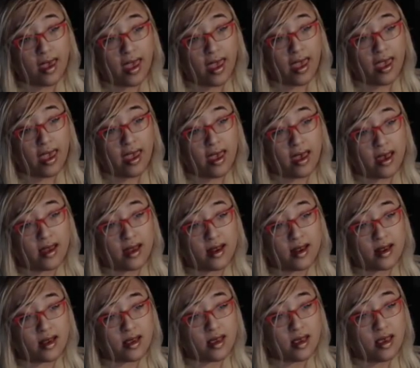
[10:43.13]

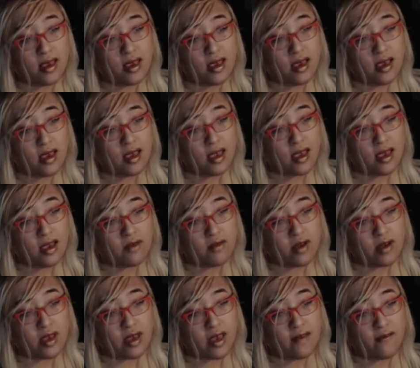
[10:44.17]
and it will
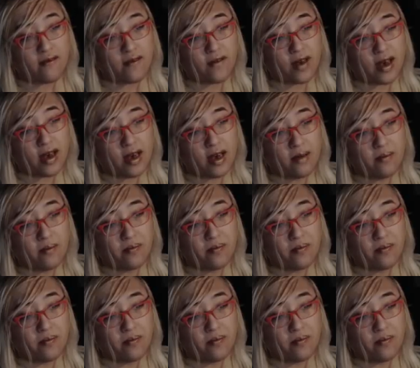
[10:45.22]
give a